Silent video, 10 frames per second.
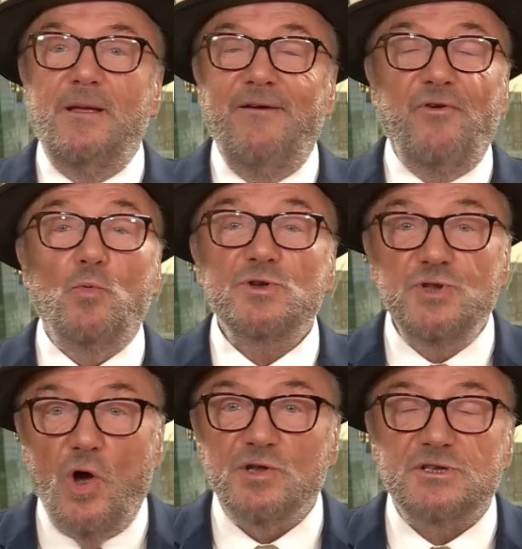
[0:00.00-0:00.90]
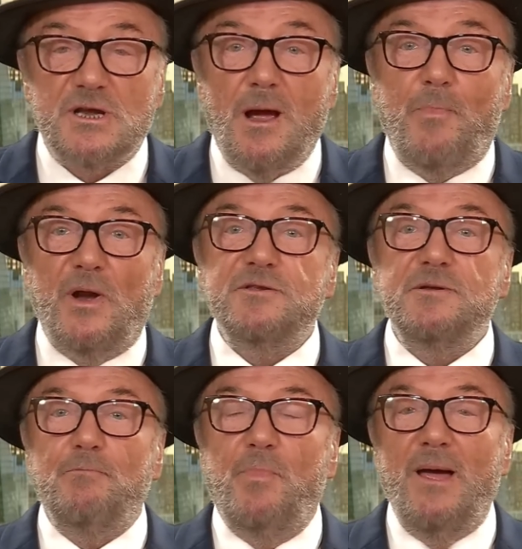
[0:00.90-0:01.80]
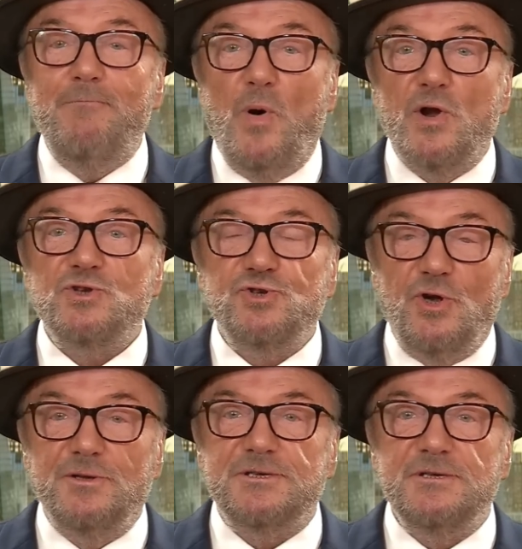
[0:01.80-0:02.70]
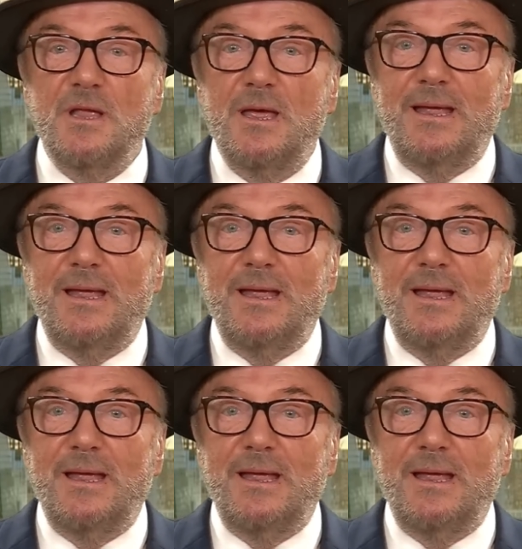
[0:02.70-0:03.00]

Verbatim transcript: if it was not scuppered by Boris Johnson